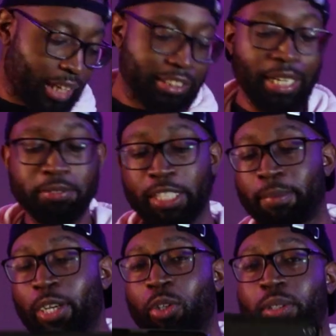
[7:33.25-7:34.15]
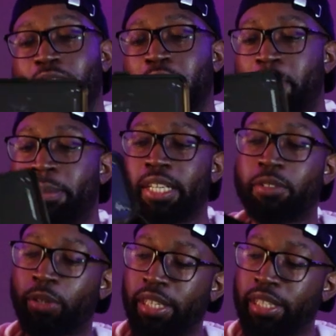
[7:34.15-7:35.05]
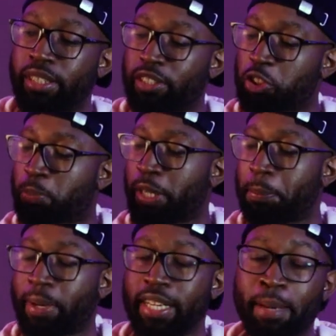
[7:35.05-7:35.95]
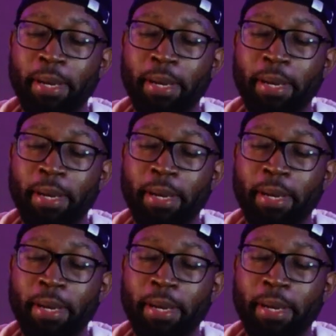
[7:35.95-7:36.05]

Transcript: So I'm thinking about going to Human Made red spray paint.